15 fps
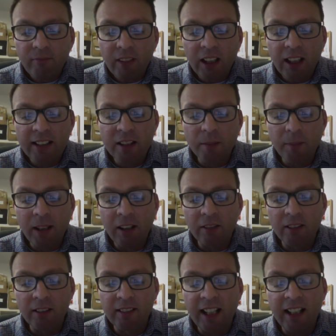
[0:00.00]
it's
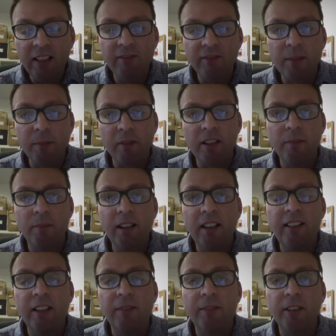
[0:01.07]
about taking
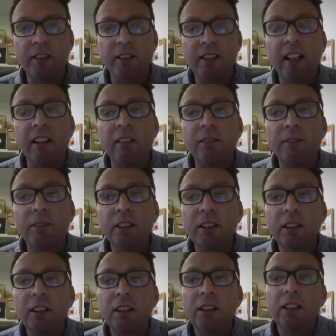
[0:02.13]
responsibility for yourself,
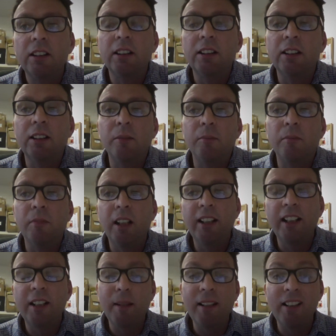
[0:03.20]
um, and
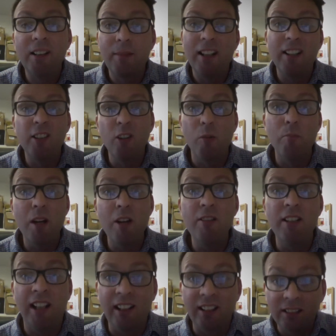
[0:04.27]
it's basically about not
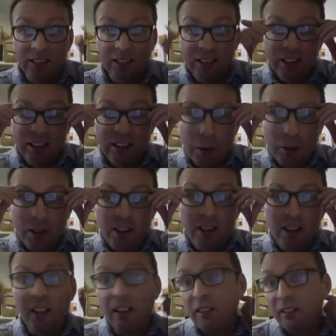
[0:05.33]
moaning. You
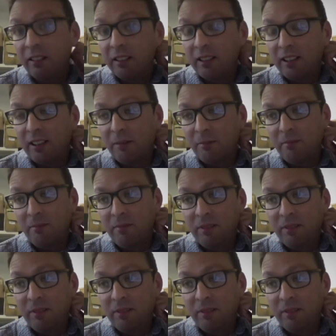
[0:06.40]
know, um,